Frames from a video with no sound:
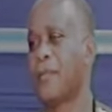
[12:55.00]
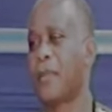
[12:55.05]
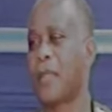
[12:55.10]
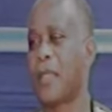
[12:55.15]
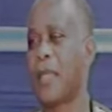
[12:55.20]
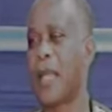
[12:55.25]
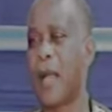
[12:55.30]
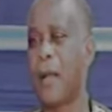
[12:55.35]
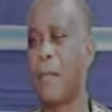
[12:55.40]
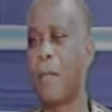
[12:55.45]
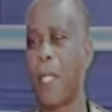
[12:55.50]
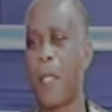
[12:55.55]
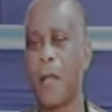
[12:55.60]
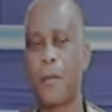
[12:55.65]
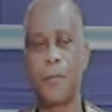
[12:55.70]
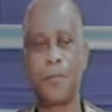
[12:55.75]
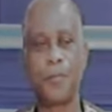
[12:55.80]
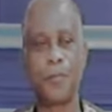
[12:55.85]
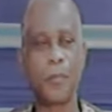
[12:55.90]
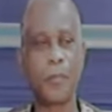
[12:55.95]
Yeah.
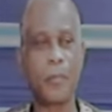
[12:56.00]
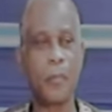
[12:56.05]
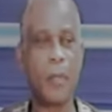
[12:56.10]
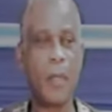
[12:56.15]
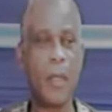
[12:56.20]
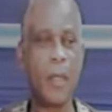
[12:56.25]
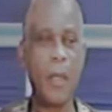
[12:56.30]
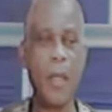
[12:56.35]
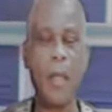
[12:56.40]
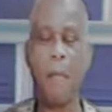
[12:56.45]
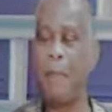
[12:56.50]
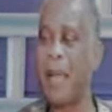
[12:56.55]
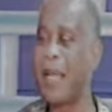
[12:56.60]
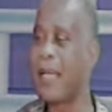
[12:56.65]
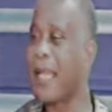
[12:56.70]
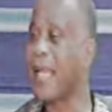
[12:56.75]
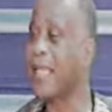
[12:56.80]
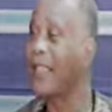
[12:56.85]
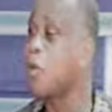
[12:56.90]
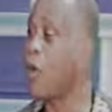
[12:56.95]
But
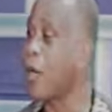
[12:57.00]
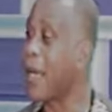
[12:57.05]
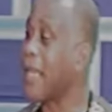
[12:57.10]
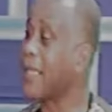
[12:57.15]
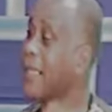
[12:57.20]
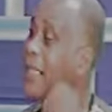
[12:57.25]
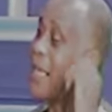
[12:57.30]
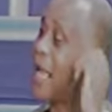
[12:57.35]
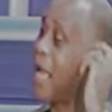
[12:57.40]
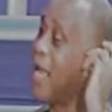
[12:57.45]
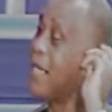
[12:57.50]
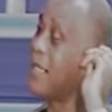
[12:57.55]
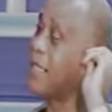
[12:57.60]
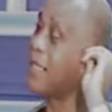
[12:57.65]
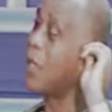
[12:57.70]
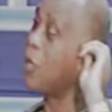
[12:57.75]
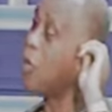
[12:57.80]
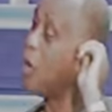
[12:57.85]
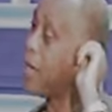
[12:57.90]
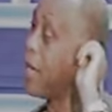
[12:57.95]
then the other thing that he
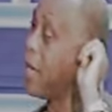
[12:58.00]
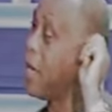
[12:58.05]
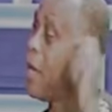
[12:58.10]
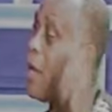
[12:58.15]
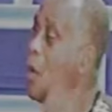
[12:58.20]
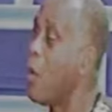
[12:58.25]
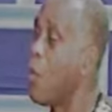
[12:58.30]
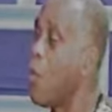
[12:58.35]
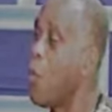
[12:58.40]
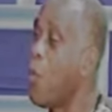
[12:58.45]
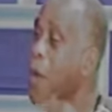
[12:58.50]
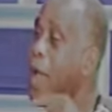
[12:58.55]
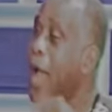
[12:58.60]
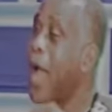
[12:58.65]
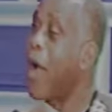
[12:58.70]
said, okay, we are